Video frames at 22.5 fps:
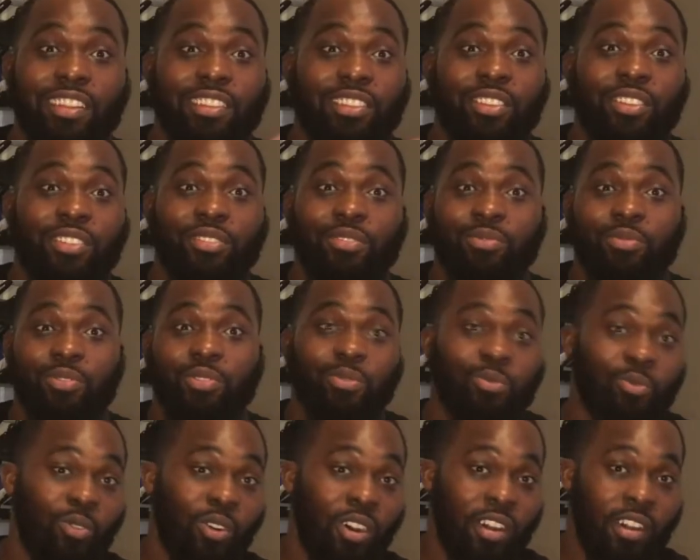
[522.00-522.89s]
that thirst was
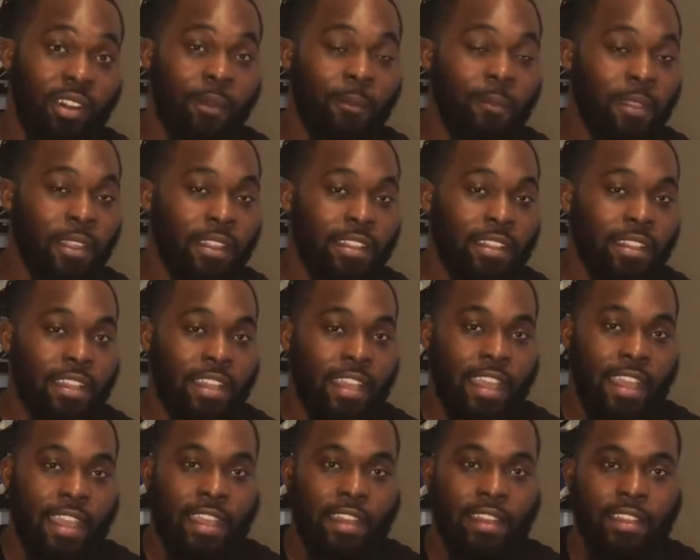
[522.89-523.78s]
water.
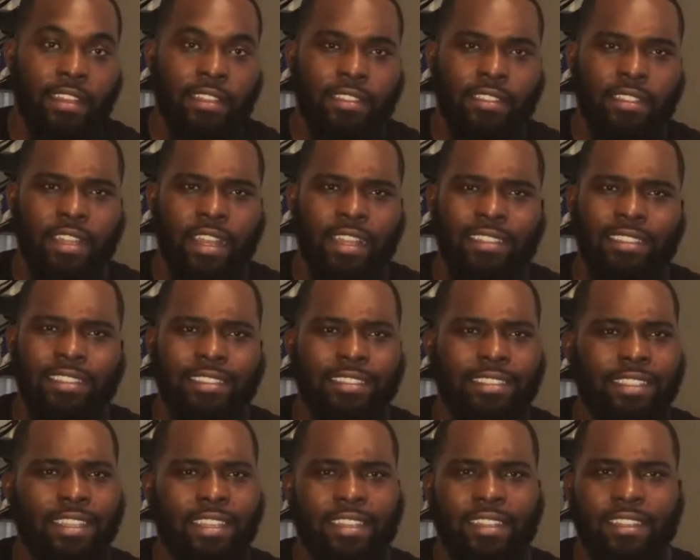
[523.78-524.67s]
And it's not to
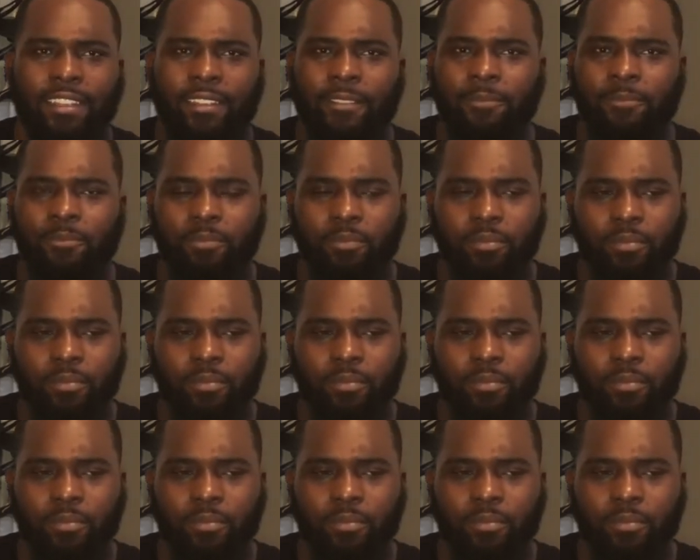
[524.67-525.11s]
say that